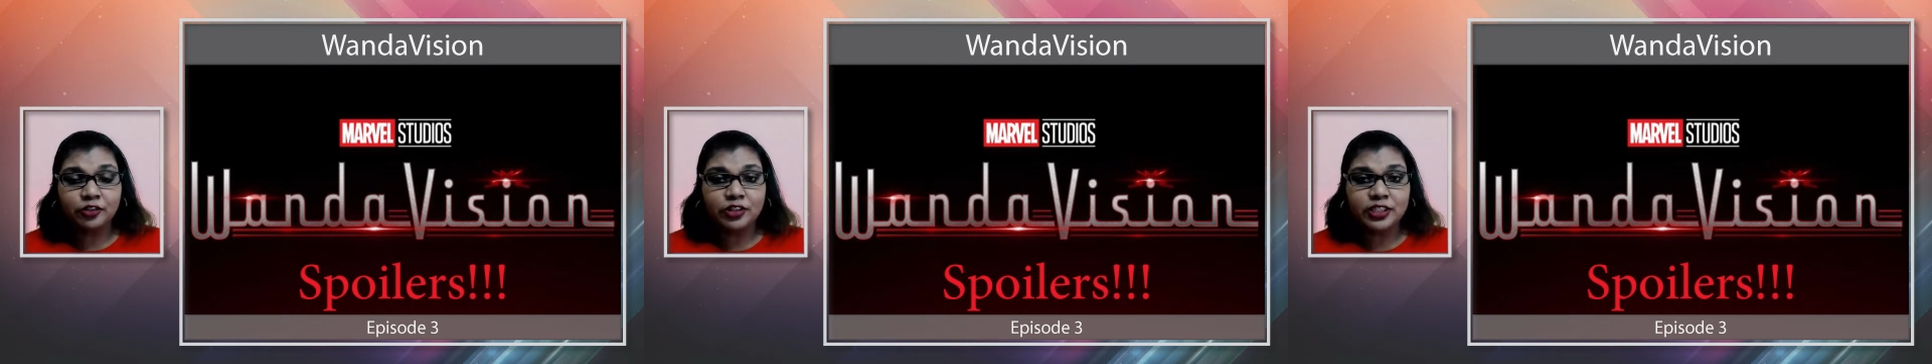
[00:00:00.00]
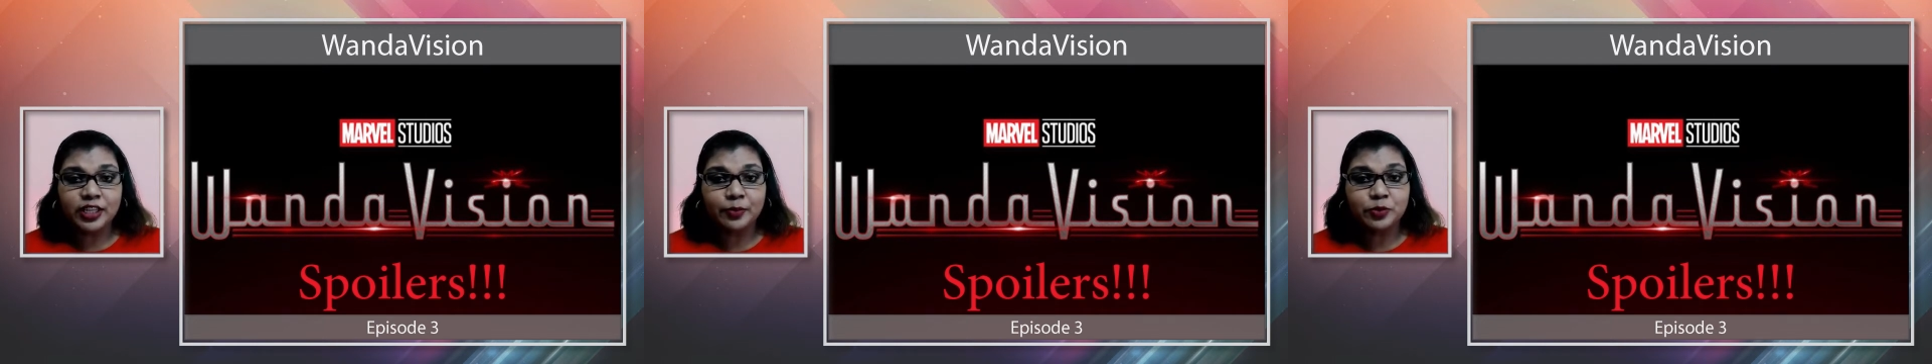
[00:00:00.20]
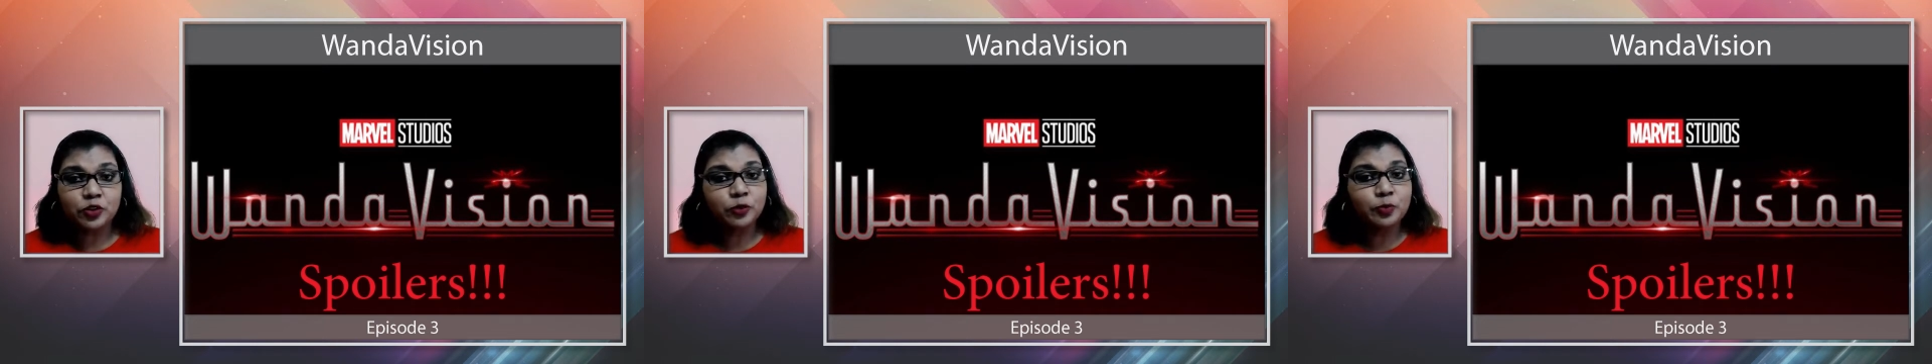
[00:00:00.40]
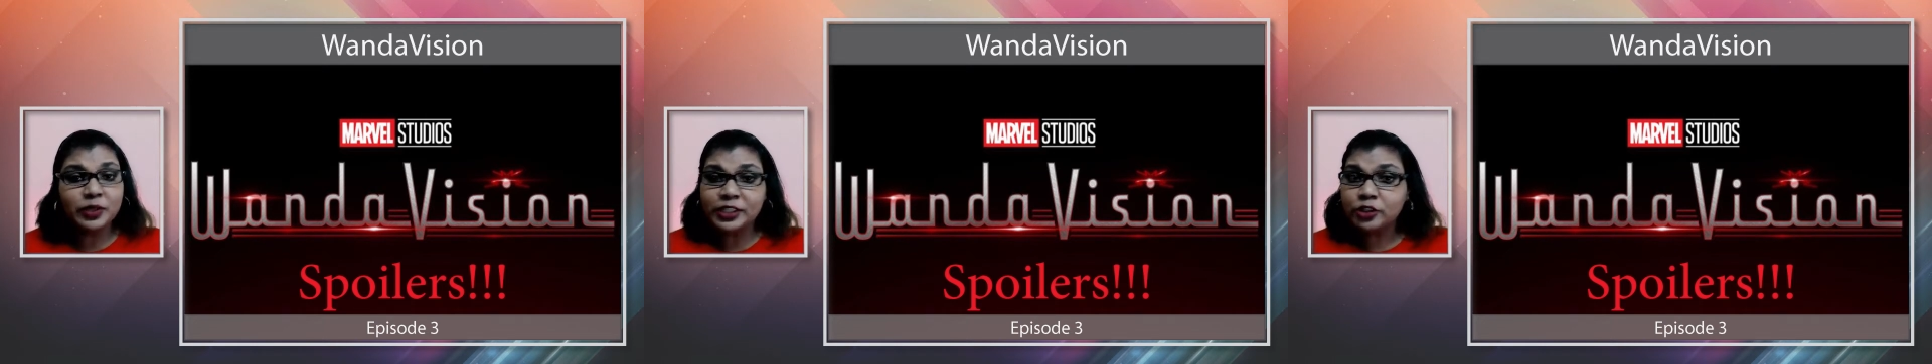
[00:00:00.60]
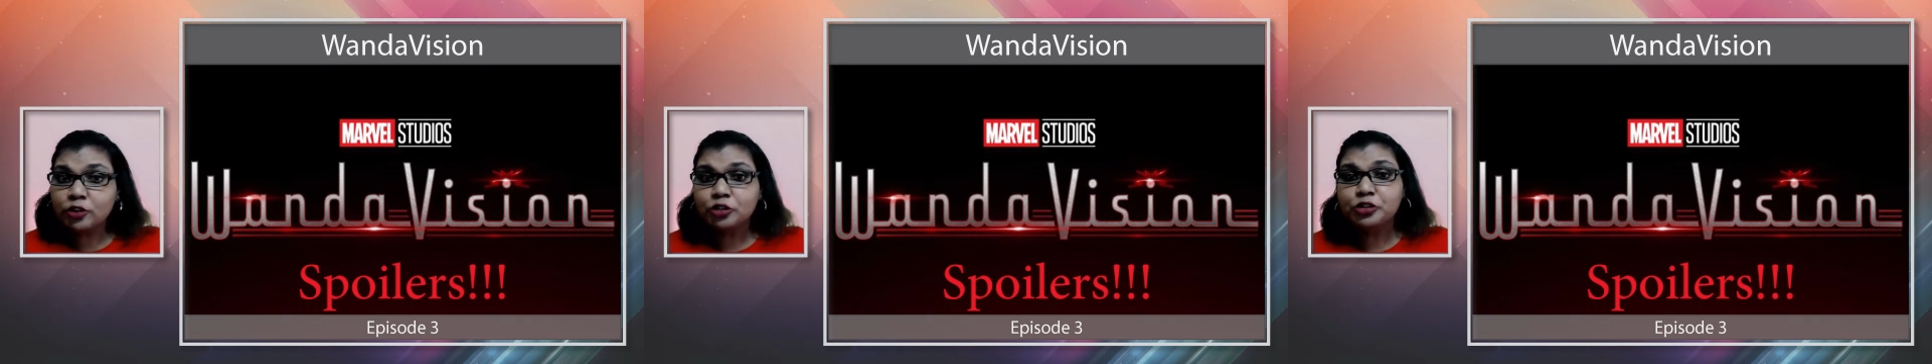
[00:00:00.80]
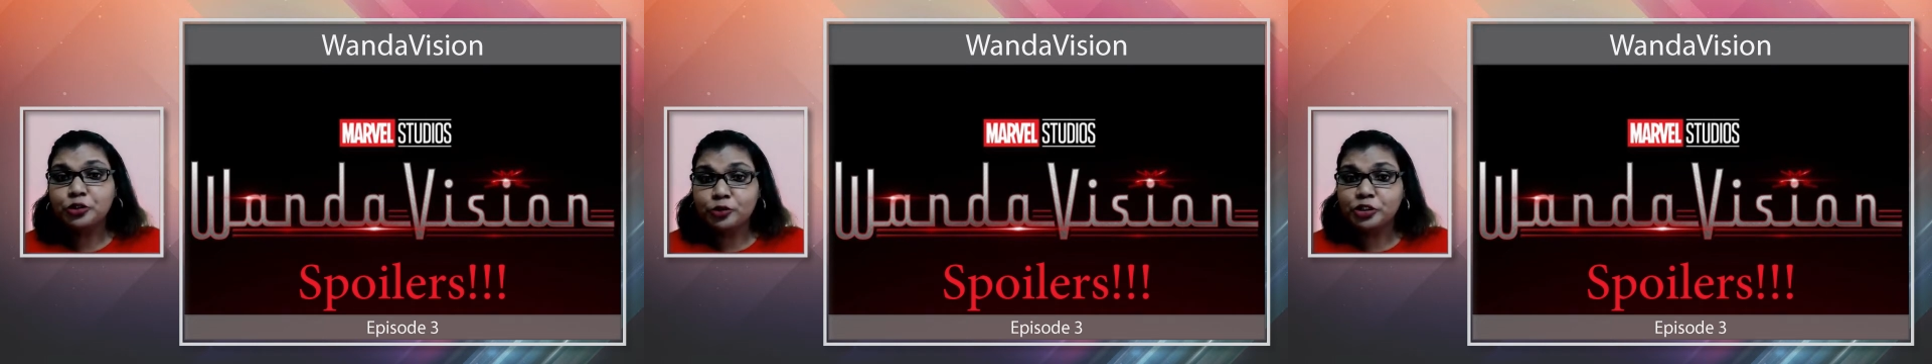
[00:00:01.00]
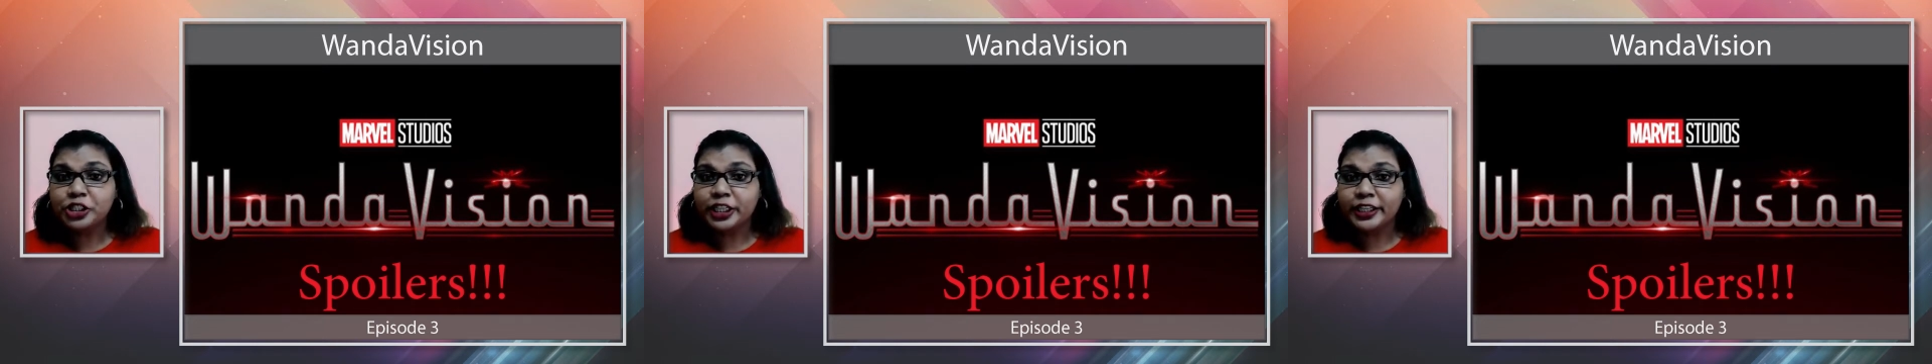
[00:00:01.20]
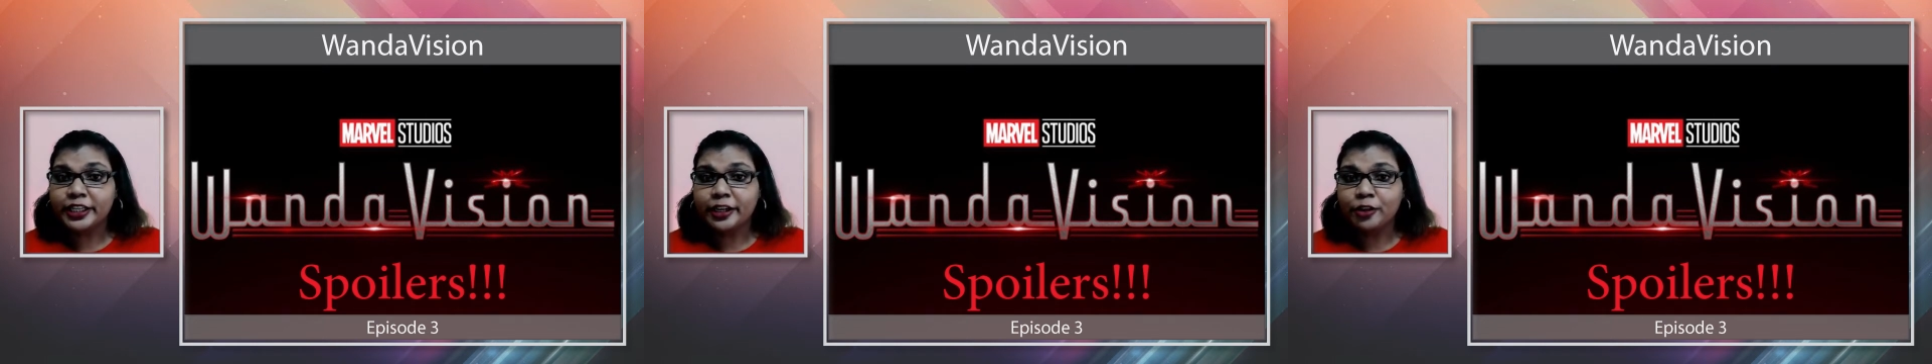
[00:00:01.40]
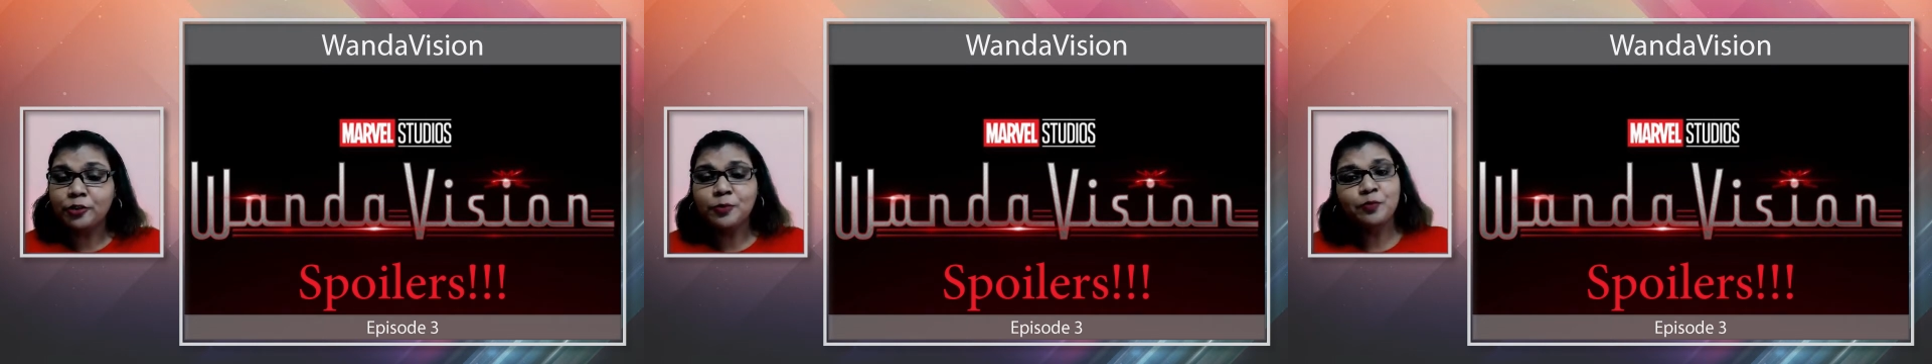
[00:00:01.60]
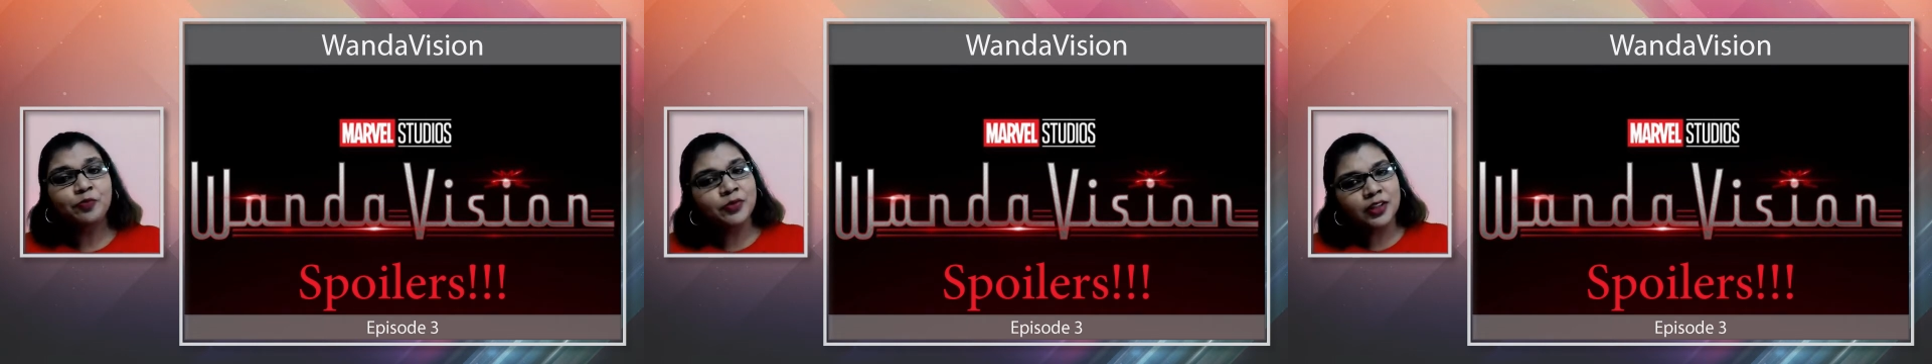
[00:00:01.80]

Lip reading: this episode, please do check it out.